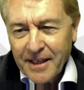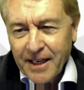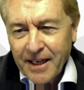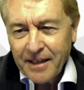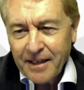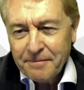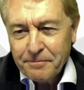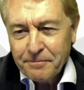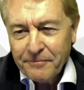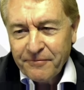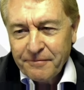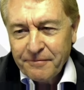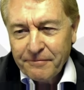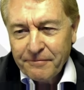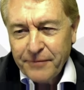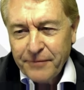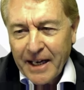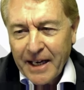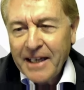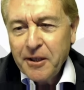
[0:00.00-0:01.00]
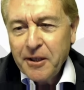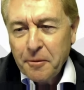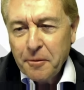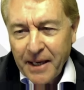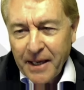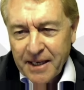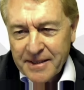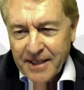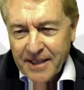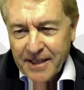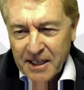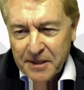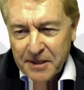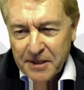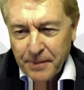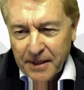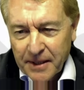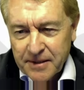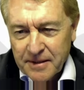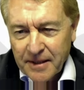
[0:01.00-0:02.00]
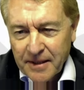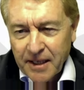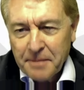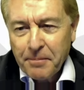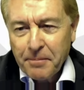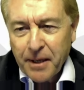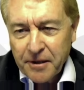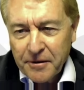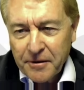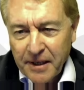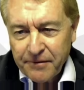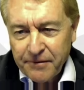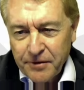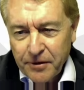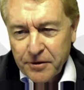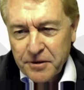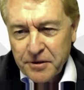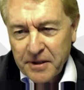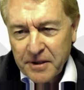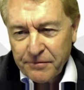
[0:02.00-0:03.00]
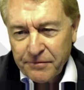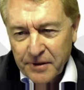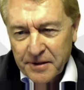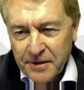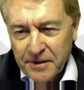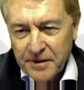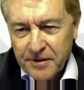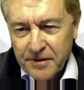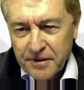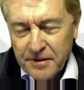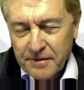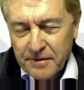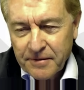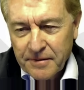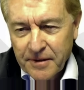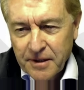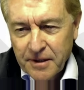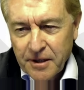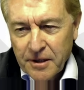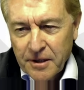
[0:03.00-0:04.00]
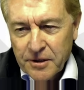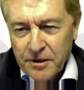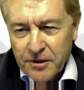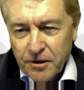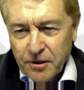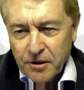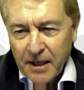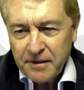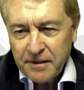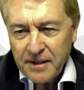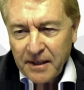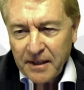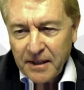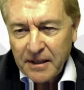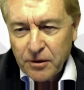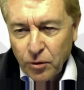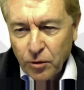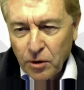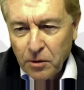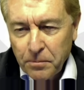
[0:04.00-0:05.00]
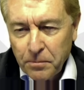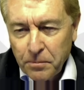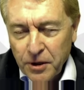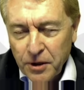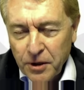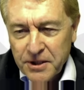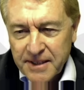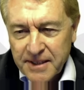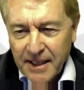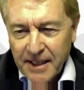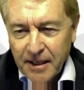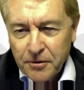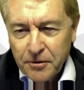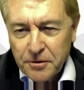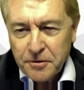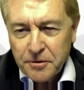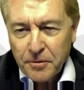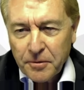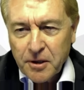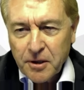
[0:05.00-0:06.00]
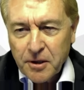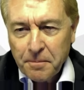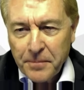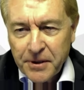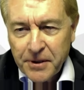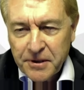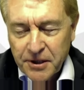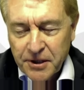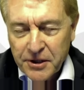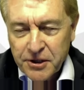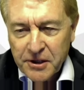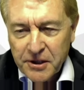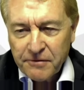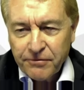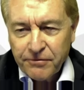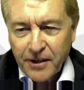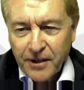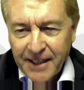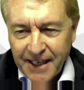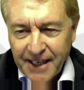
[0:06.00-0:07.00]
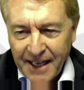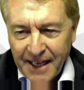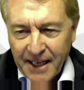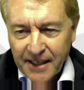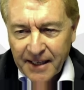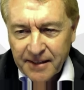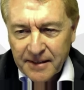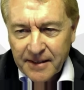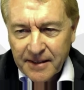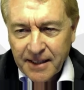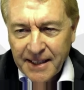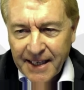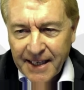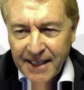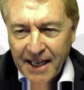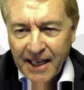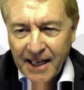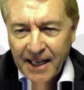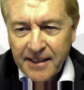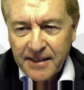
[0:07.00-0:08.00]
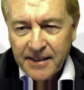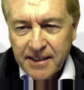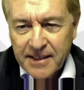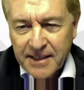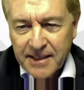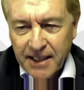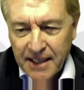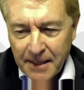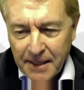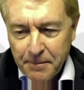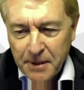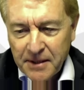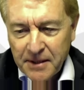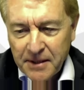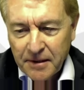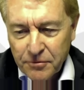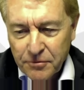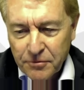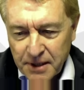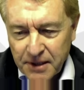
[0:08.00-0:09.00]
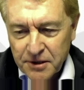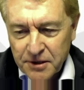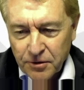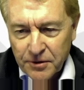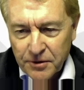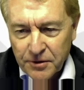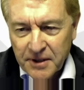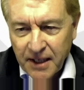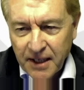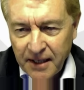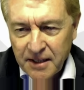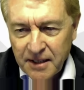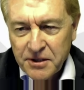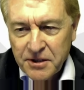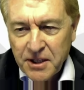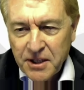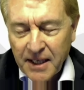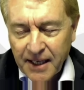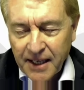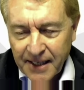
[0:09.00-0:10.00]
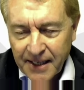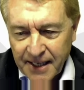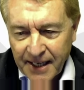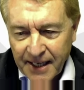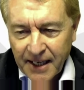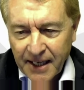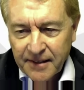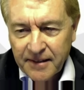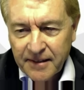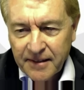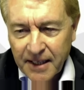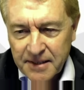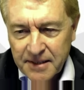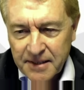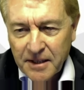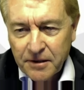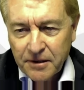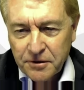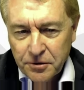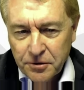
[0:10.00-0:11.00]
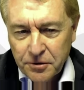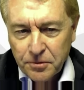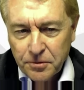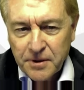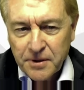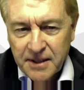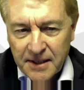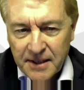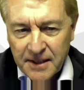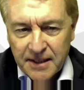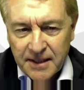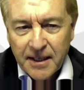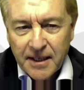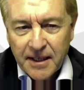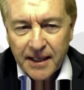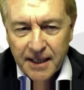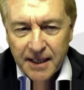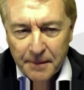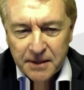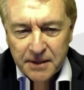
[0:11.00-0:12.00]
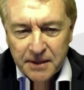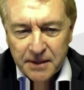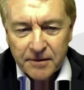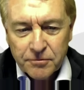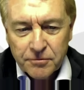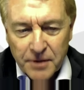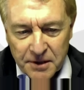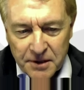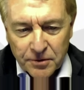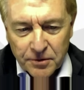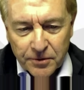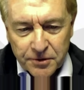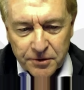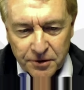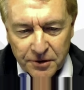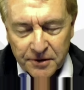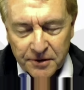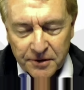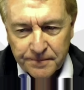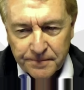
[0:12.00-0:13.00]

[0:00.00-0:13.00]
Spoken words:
value-based aspects like biodiversity, for instance. So I think it all boils down to a competition for land. Land is the limited resource. Energy and land, that's the two key limited resources.